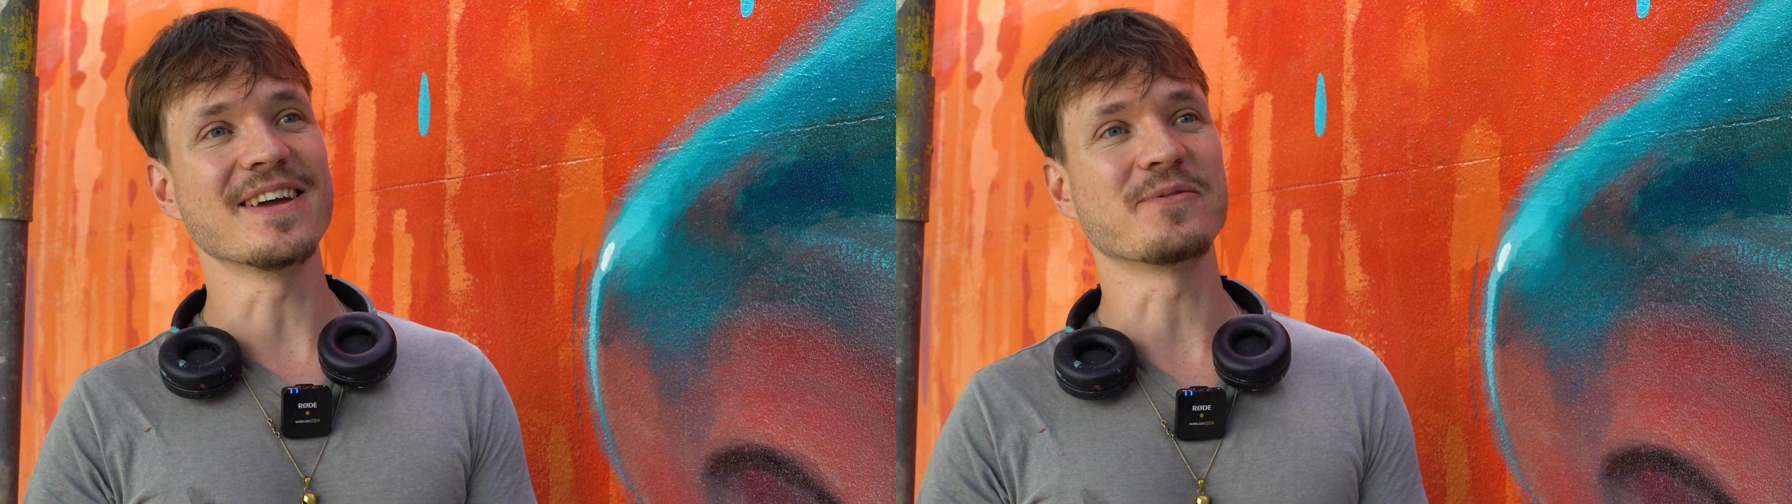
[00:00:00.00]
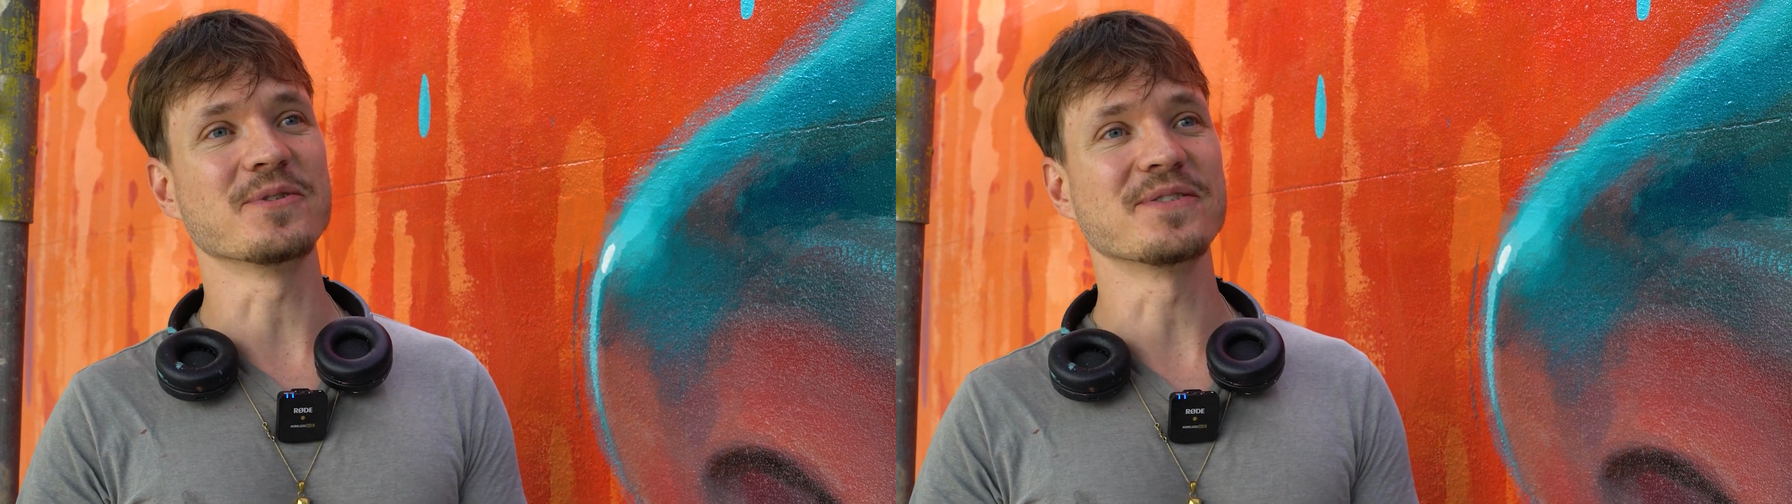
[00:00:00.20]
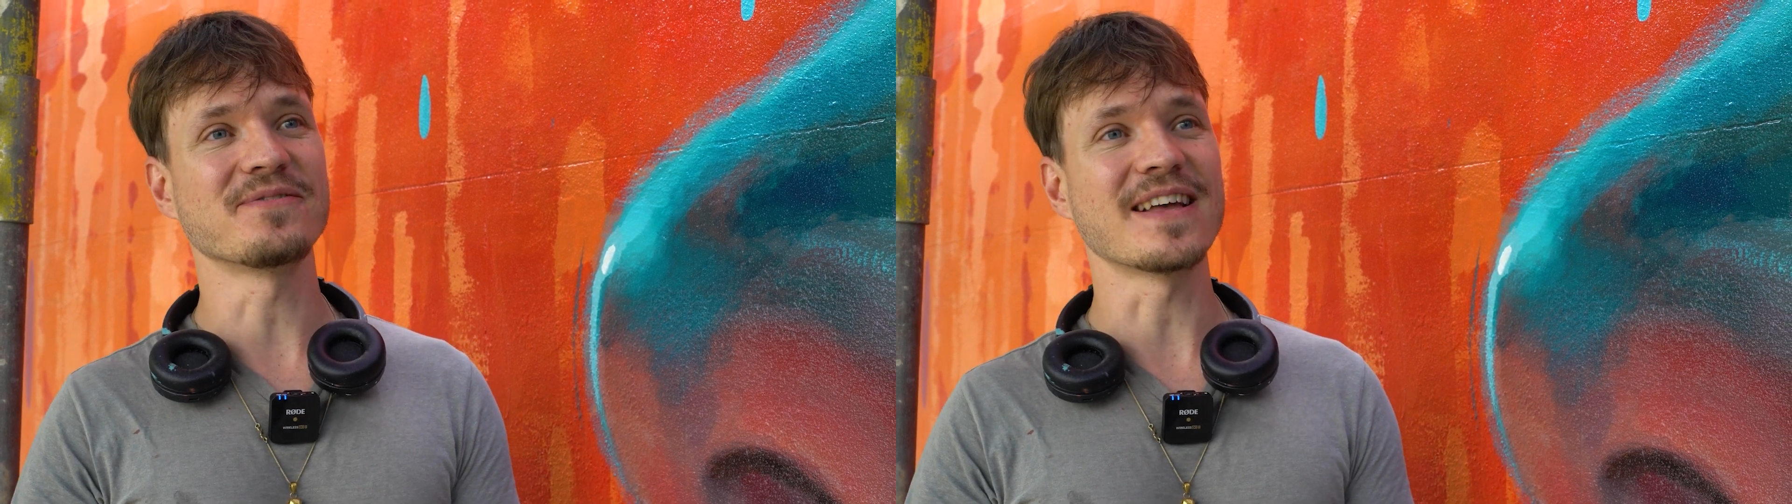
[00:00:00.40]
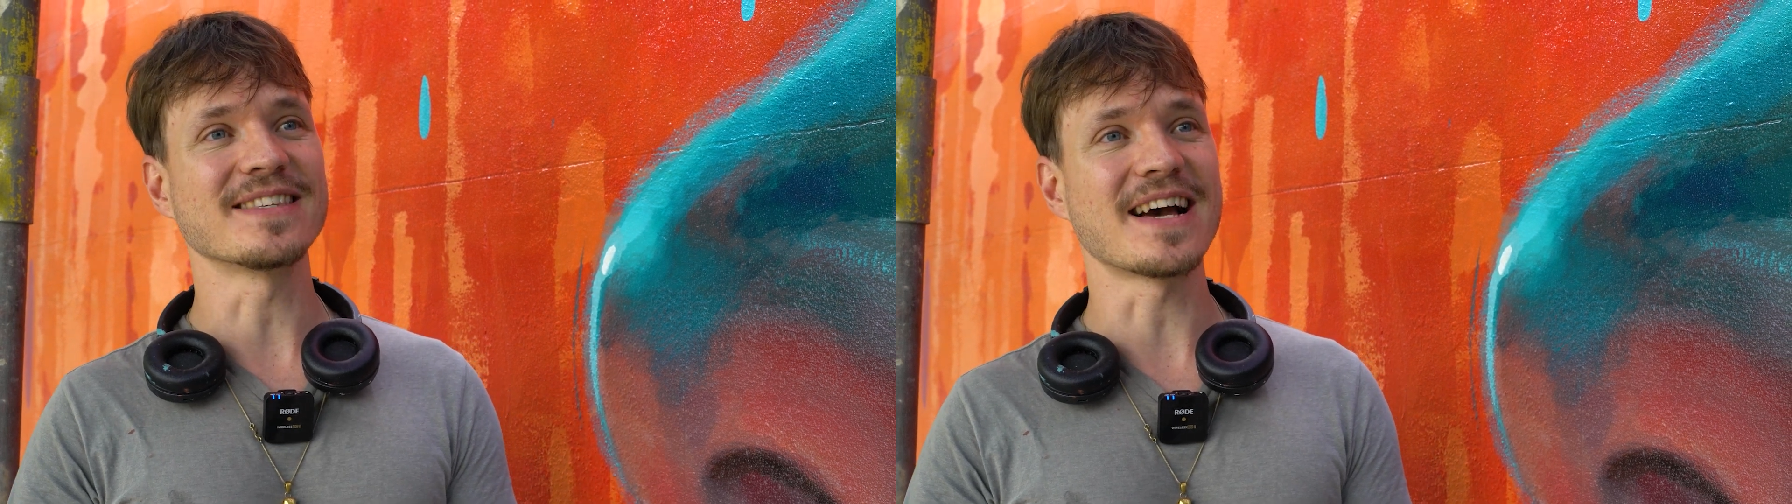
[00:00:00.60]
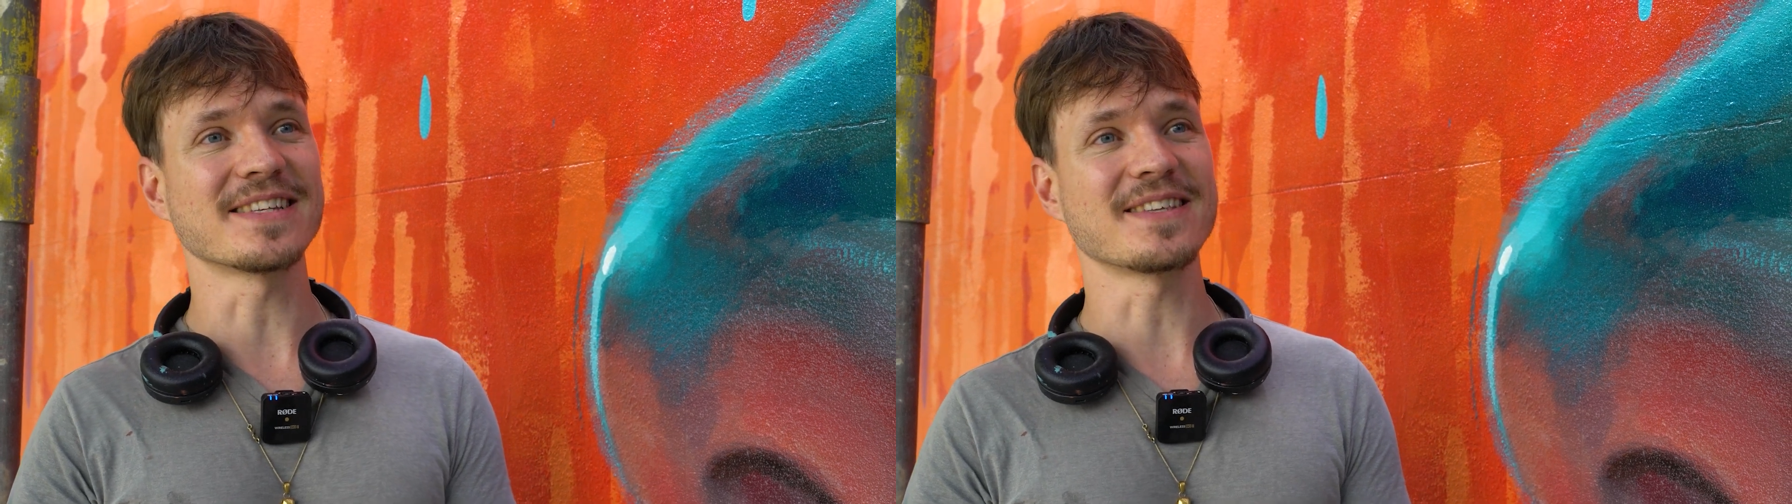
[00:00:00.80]
It was
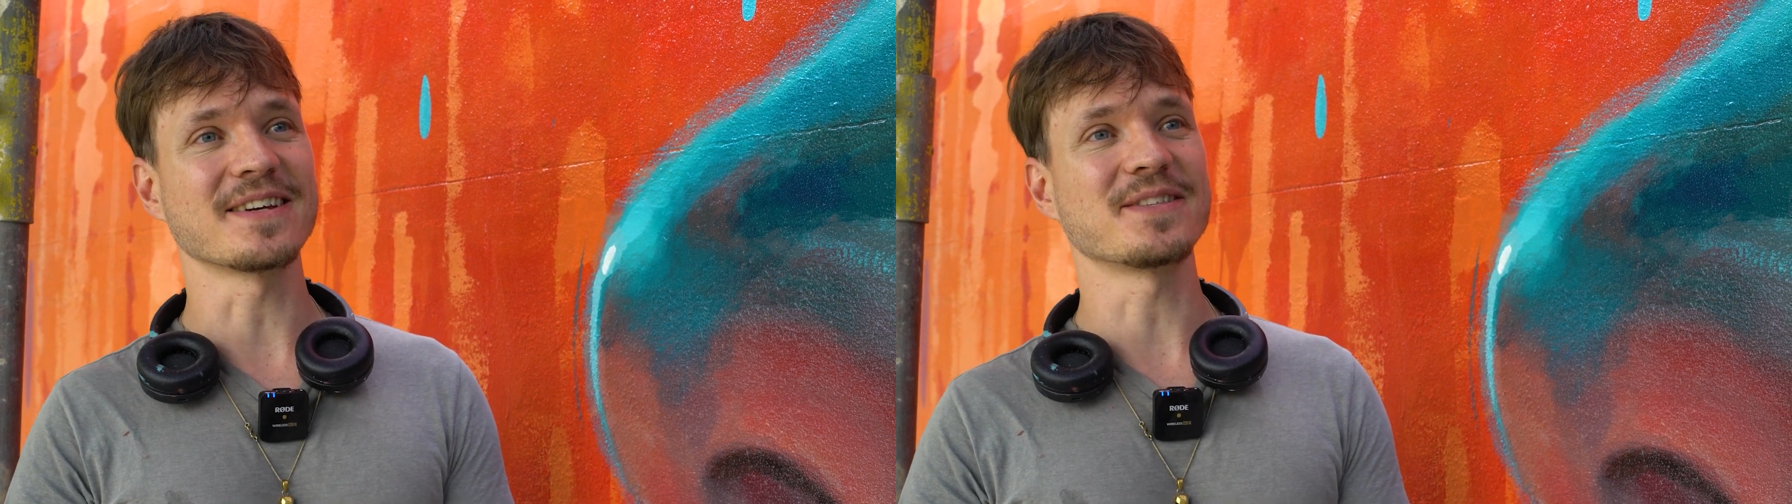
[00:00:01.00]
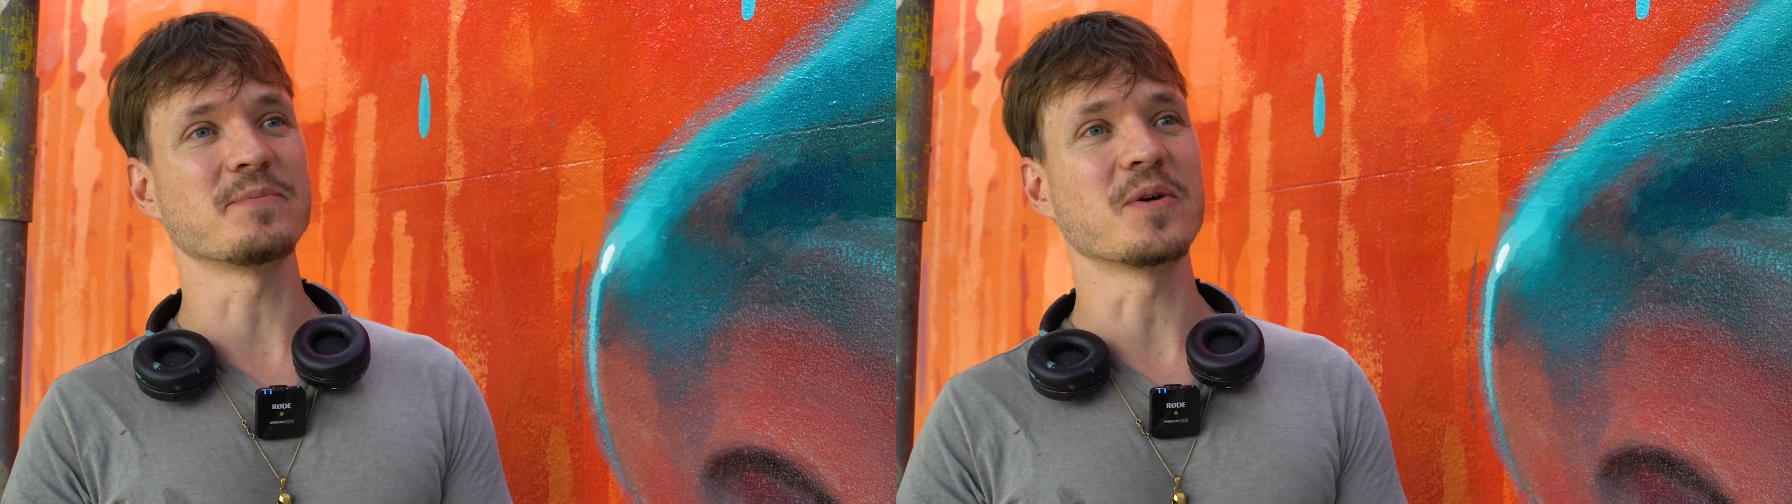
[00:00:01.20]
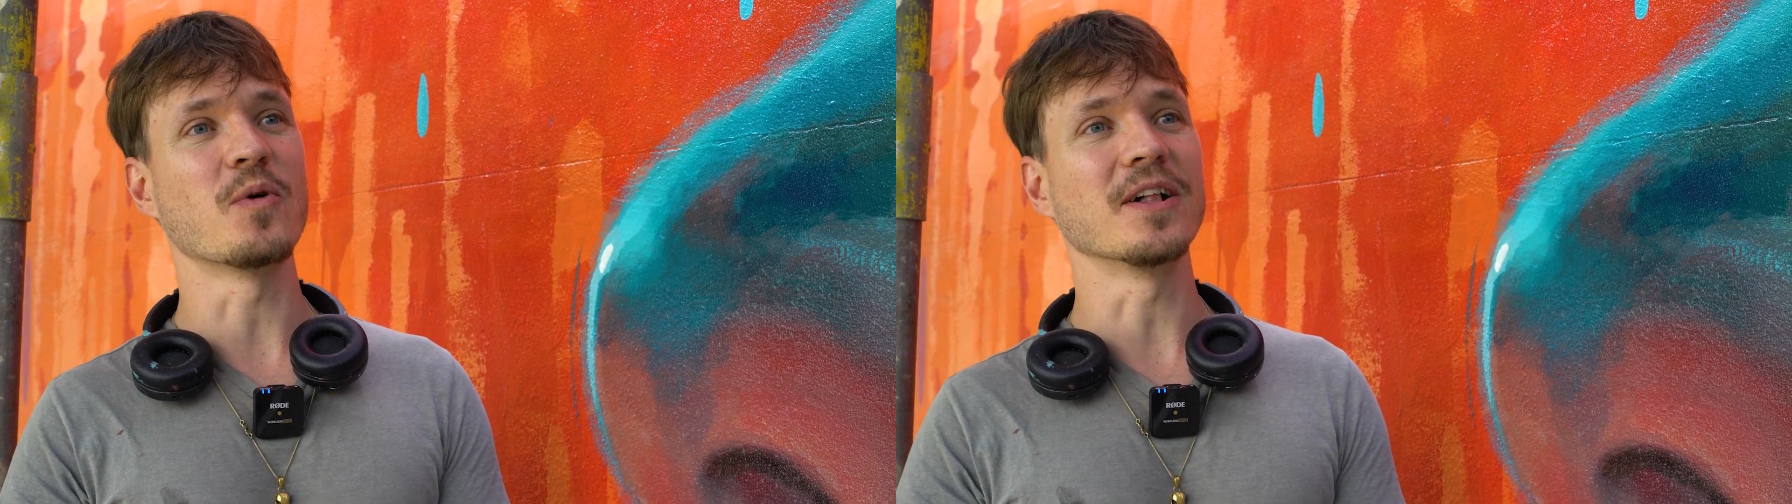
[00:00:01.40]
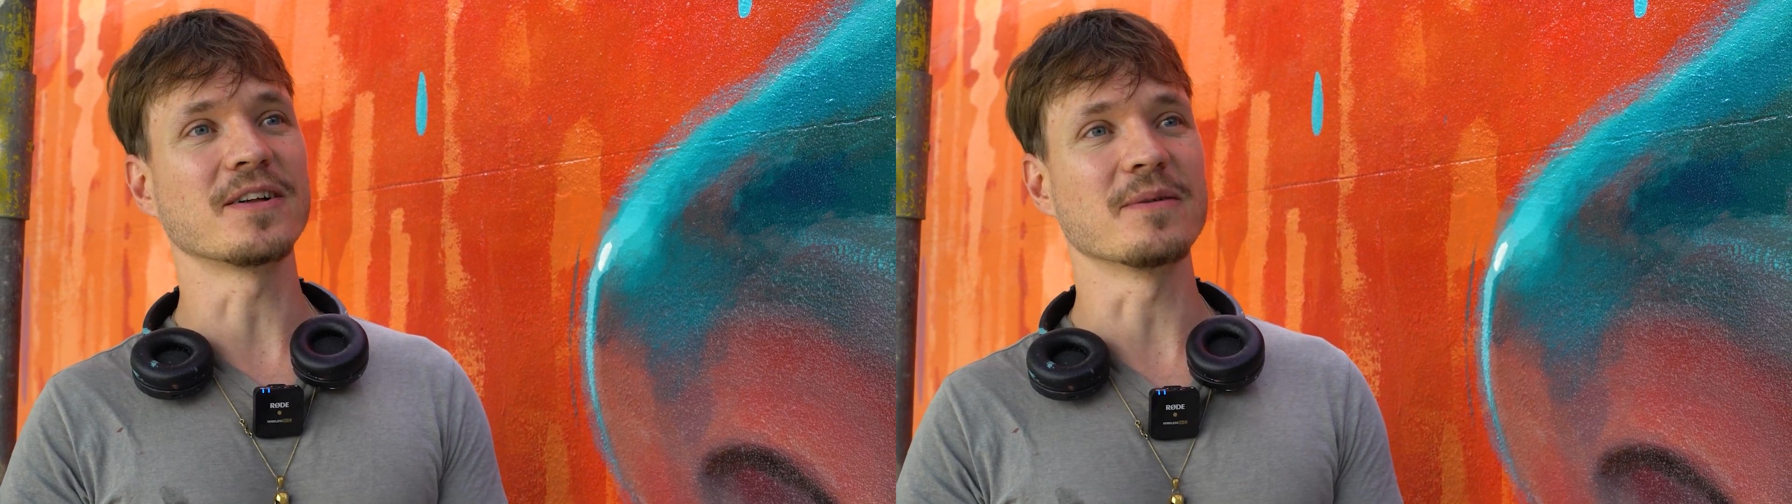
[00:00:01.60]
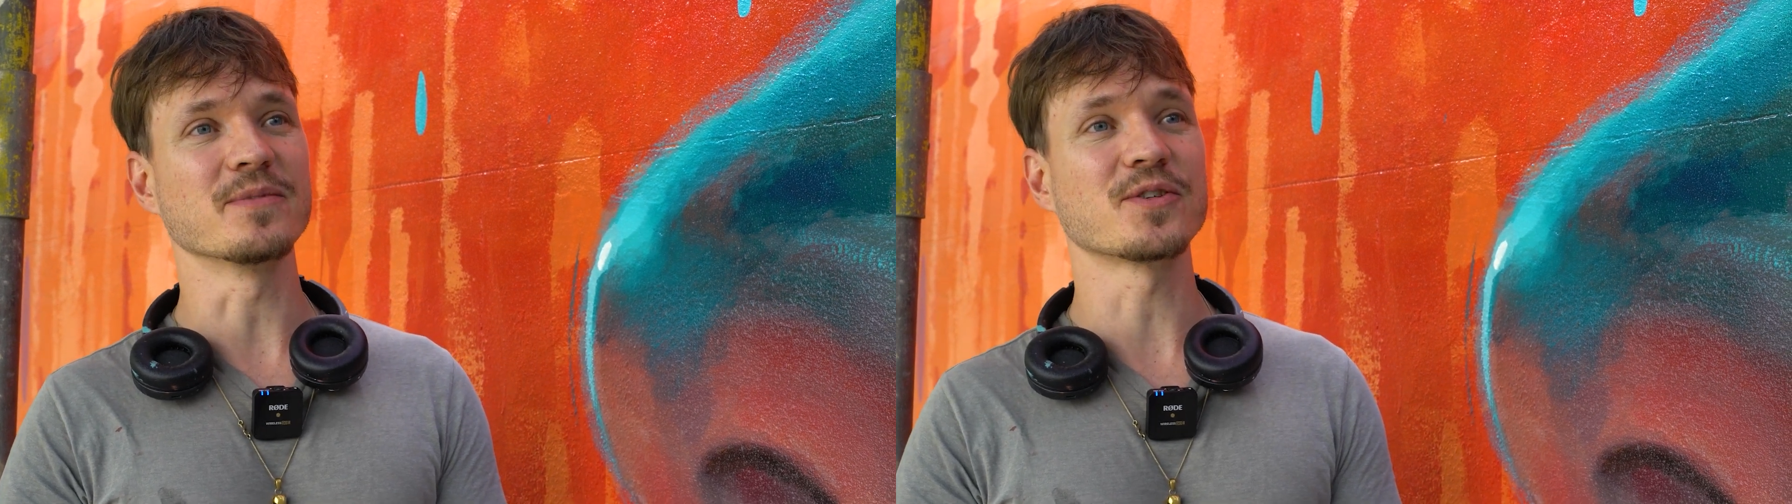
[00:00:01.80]
fantastic to be
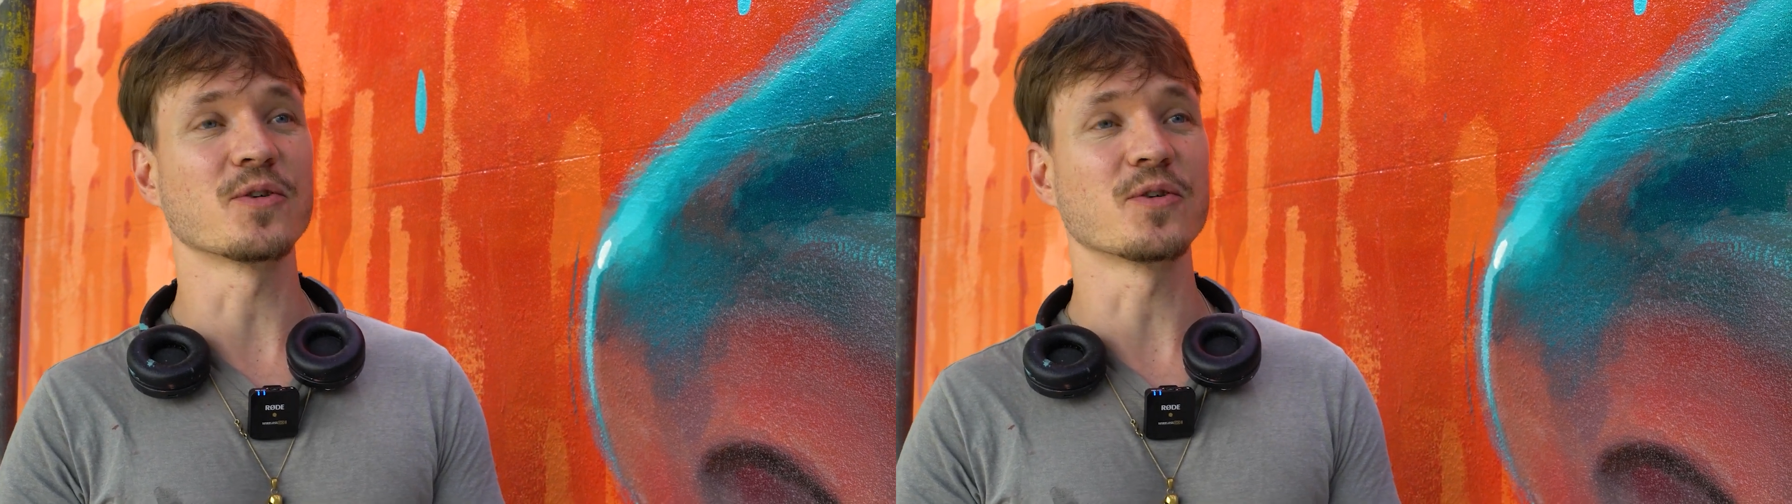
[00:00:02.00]
welcomed